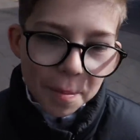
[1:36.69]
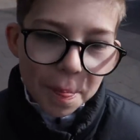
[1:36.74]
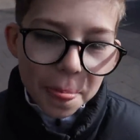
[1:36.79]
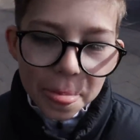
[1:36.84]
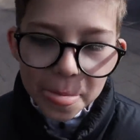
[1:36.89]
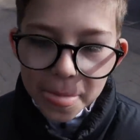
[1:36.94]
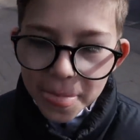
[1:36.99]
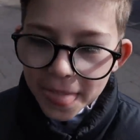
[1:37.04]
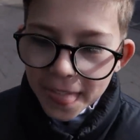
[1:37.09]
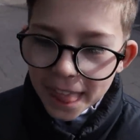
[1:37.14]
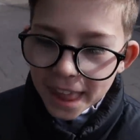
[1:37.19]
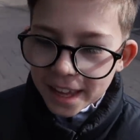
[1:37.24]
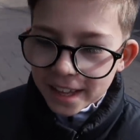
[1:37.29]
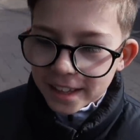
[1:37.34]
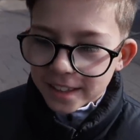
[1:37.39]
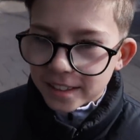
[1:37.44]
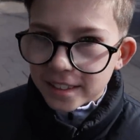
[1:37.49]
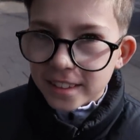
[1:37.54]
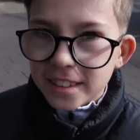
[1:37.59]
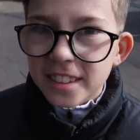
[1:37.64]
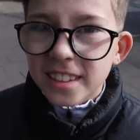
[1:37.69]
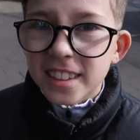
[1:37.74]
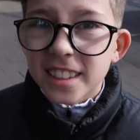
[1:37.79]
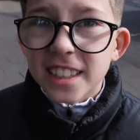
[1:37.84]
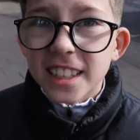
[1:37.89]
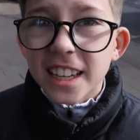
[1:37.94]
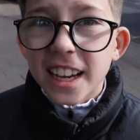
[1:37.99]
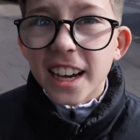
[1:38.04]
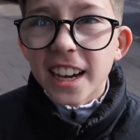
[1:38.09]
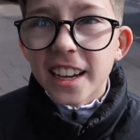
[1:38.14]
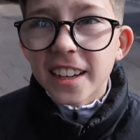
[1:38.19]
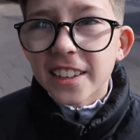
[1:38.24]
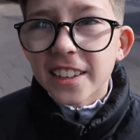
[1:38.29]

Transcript: You have a hundred pound. Yeah.